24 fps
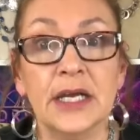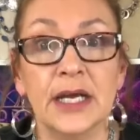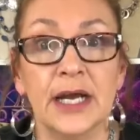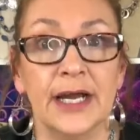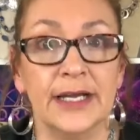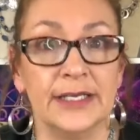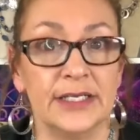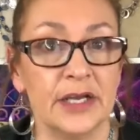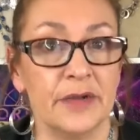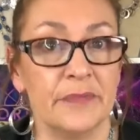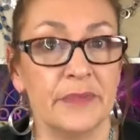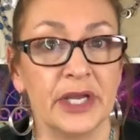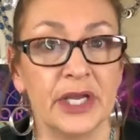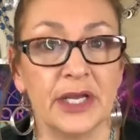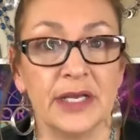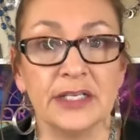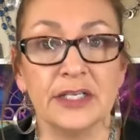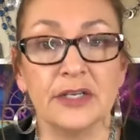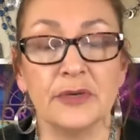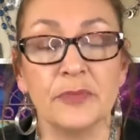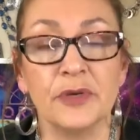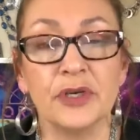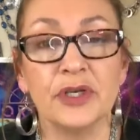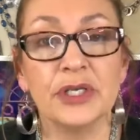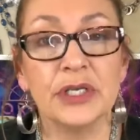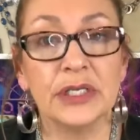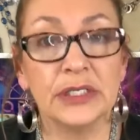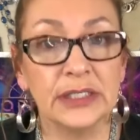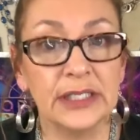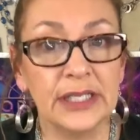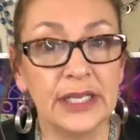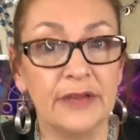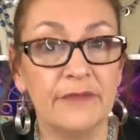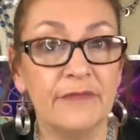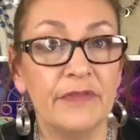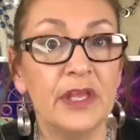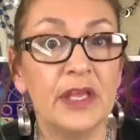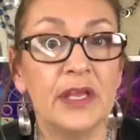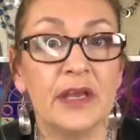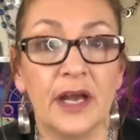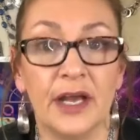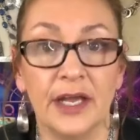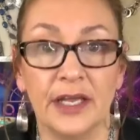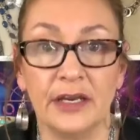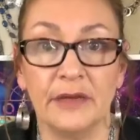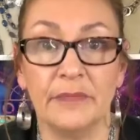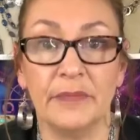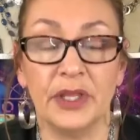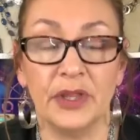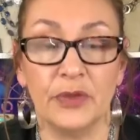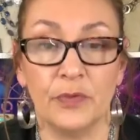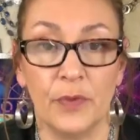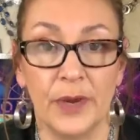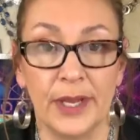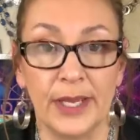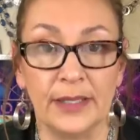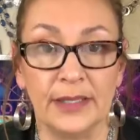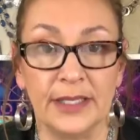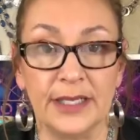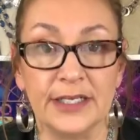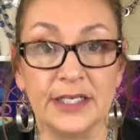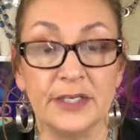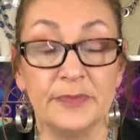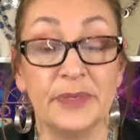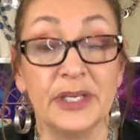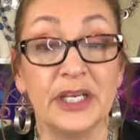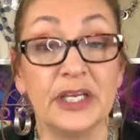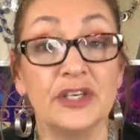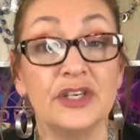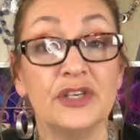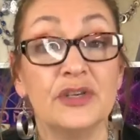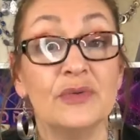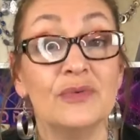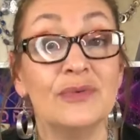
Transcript: I tell my customers, leave the item in the wait list because you